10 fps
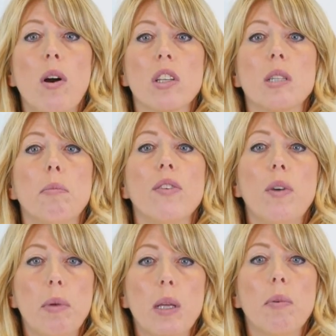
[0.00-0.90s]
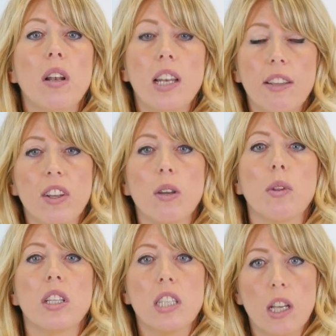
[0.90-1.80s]
possible for people living
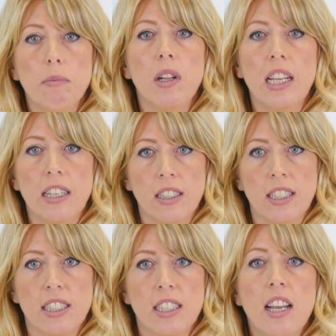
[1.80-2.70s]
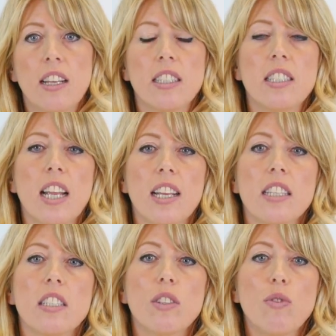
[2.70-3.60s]
with a terminal illness to stay
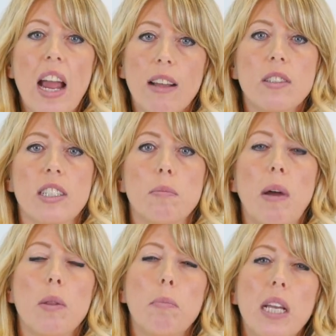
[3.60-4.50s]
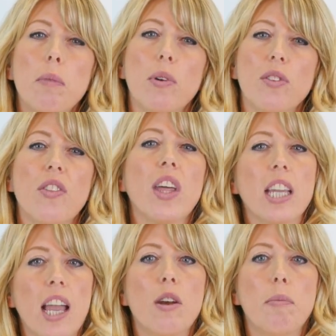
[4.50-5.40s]
surrounded by the people that they
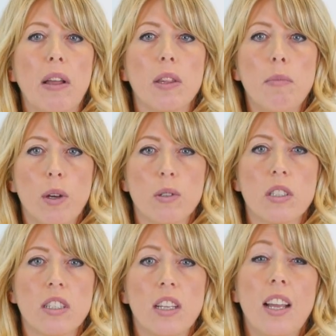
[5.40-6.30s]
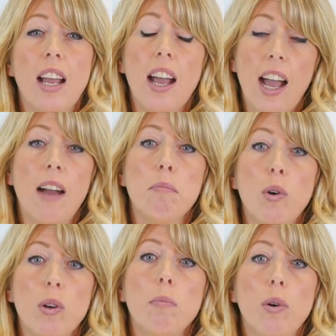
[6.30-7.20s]
care about the most and
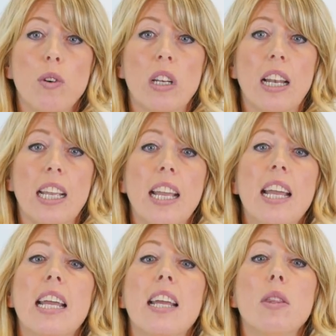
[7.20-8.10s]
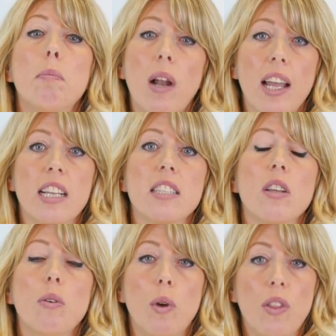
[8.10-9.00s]
more importantly in the place
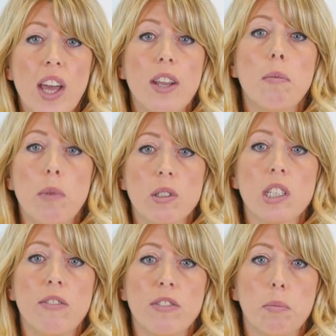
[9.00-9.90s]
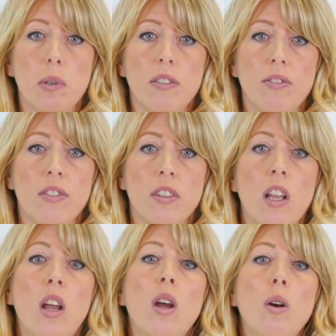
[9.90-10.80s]
where they are most comfortable.
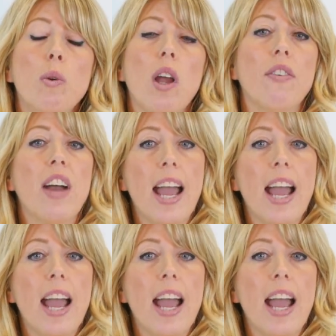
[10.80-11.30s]
We offer